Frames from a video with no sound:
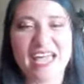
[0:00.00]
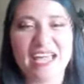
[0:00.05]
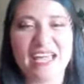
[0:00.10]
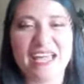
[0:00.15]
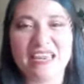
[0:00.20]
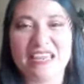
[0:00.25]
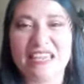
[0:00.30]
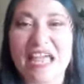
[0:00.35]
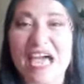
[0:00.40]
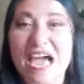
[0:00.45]

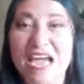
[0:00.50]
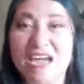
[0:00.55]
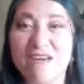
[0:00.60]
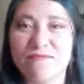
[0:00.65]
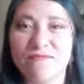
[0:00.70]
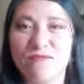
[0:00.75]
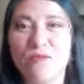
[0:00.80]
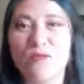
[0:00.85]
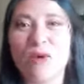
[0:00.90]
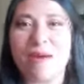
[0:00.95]

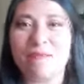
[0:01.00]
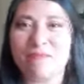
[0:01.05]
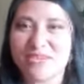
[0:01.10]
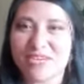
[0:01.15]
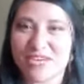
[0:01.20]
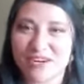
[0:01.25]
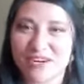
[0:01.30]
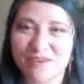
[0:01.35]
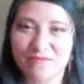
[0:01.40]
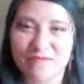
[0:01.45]
live
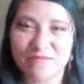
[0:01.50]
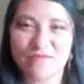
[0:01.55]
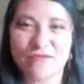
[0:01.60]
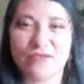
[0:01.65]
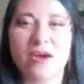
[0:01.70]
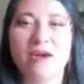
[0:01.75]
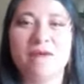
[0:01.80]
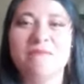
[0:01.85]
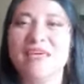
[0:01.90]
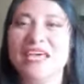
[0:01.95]
webinar
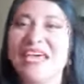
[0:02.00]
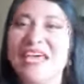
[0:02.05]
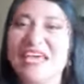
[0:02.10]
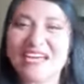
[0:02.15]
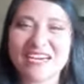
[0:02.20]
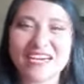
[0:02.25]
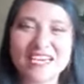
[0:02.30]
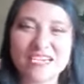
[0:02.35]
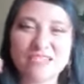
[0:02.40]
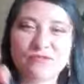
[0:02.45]

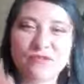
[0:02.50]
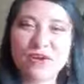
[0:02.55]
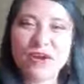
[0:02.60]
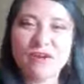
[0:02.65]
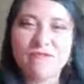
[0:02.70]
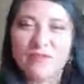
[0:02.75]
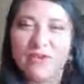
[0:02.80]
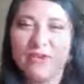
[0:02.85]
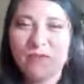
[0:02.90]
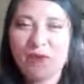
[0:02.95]
from
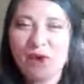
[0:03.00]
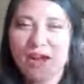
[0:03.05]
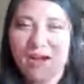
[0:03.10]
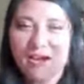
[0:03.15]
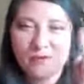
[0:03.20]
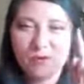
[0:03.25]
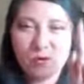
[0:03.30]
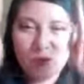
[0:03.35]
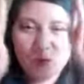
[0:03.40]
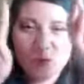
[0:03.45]
English for
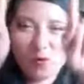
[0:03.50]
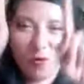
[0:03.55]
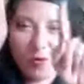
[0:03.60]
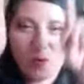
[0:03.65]
Everyone.